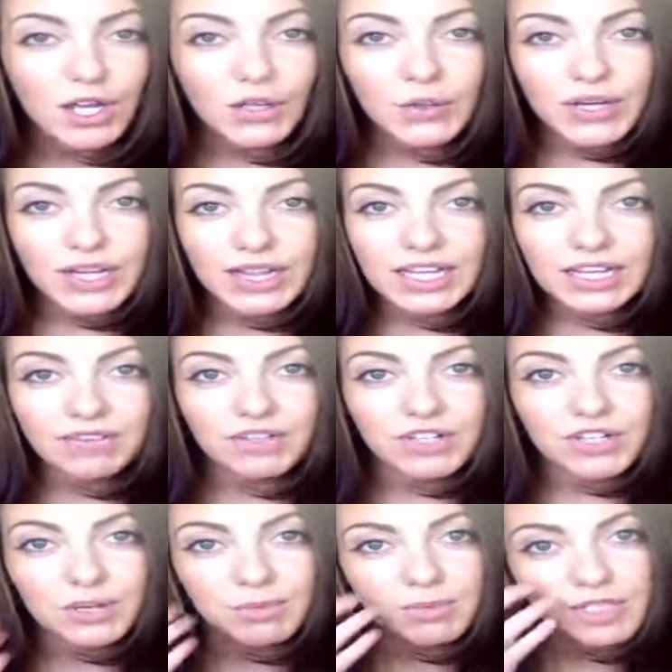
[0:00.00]
You can leave the
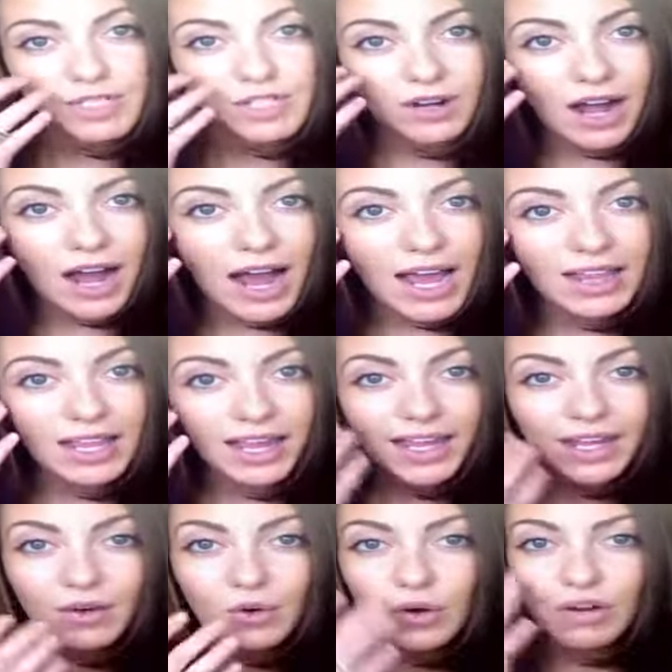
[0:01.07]
shimmer to your
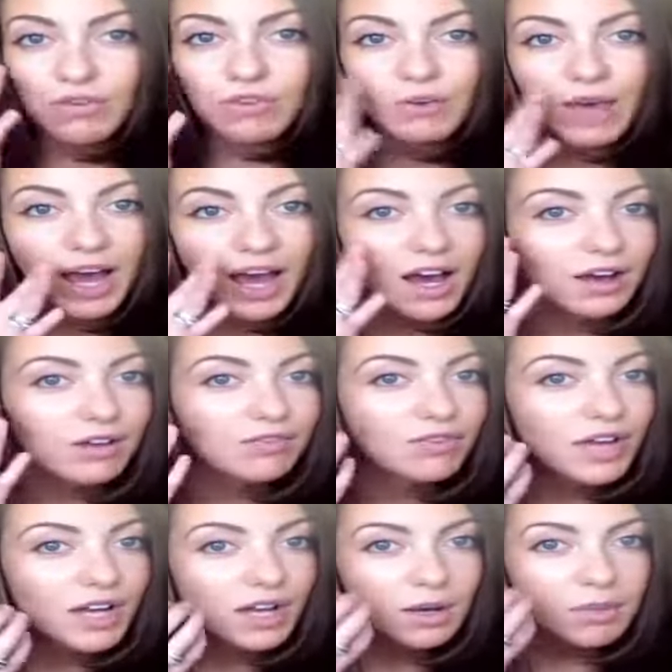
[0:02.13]
highlight, or if you have
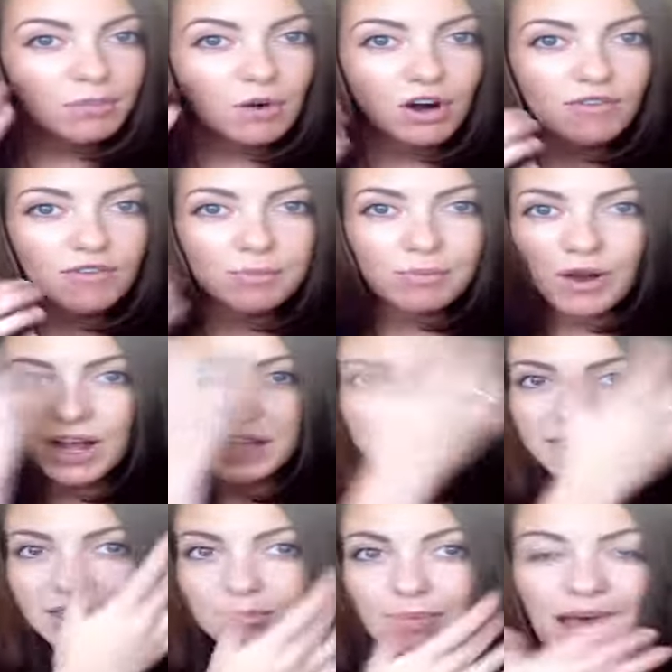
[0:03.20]
more of a
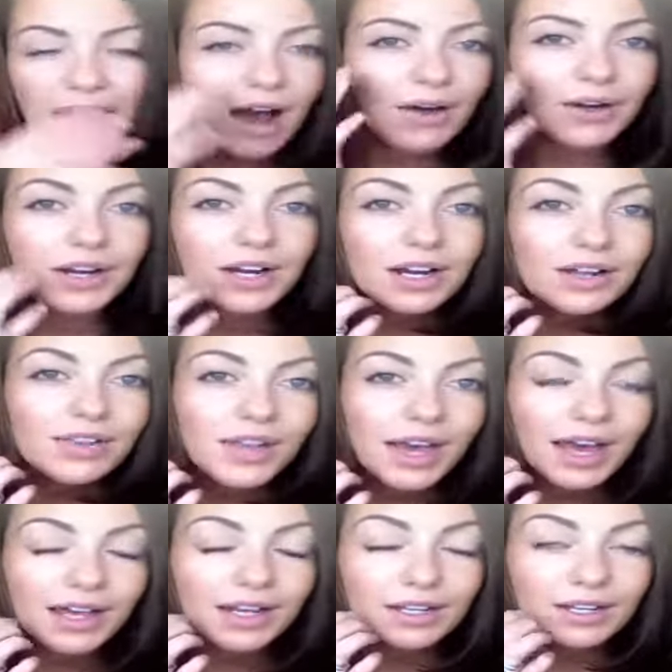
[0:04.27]
bronzing powder
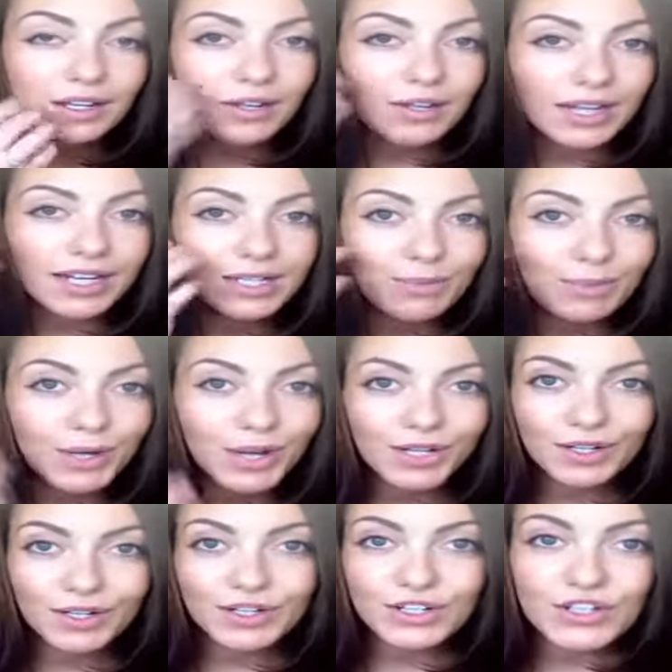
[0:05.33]
that you like to put on
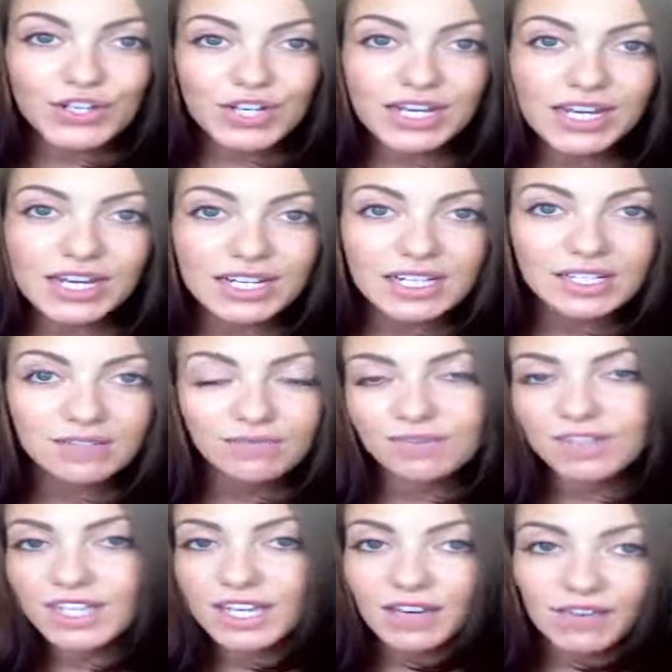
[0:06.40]
your cheeks
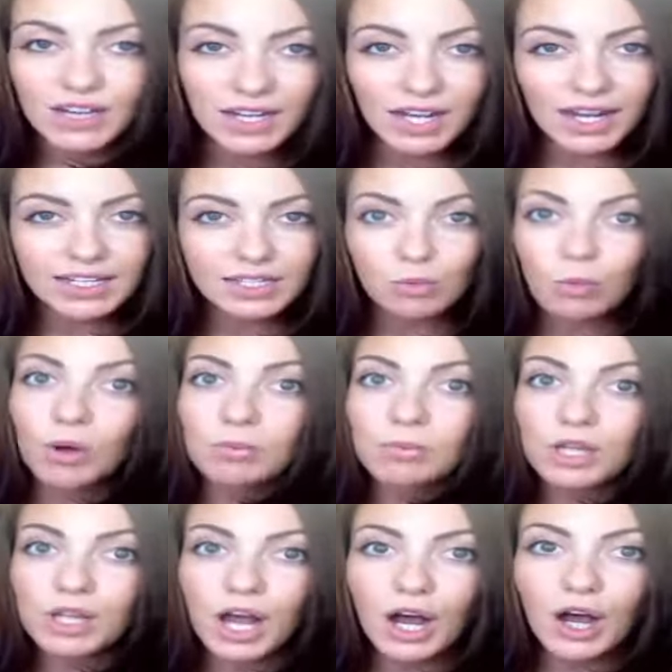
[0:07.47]
to give it a nice warm
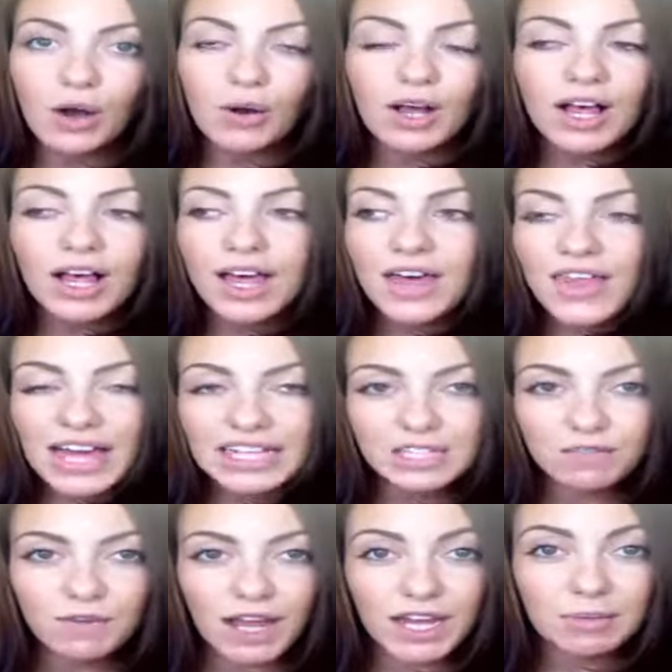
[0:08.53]
glow, that's
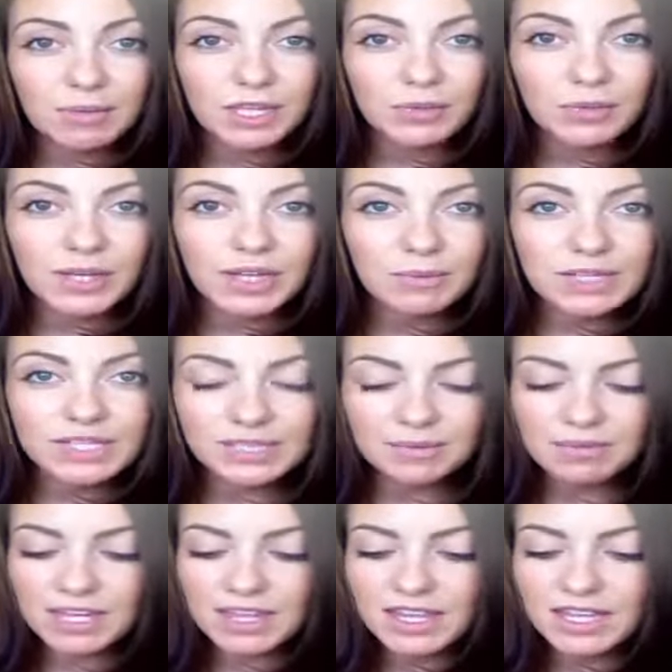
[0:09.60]
fine, but you really want
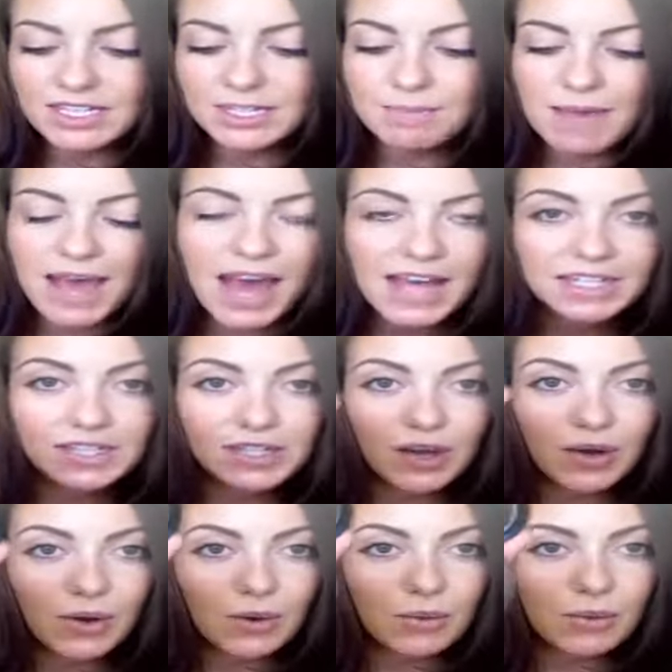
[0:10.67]
something that's matte.
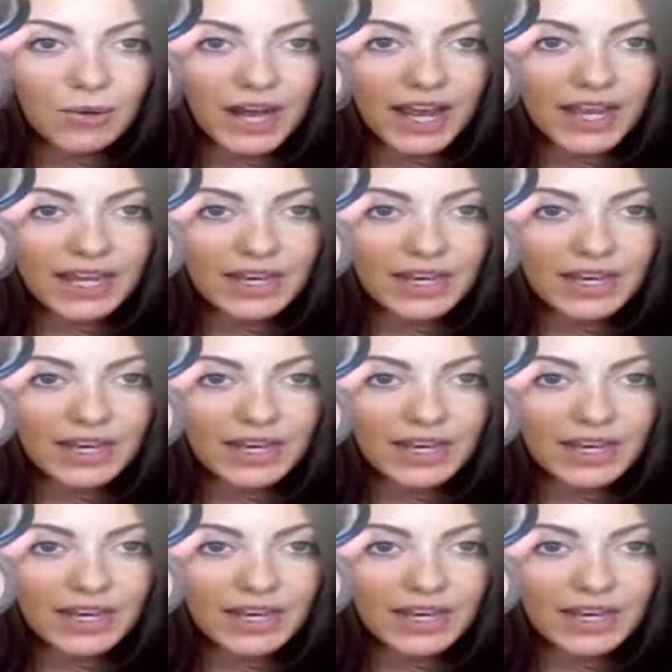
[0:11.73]
So what I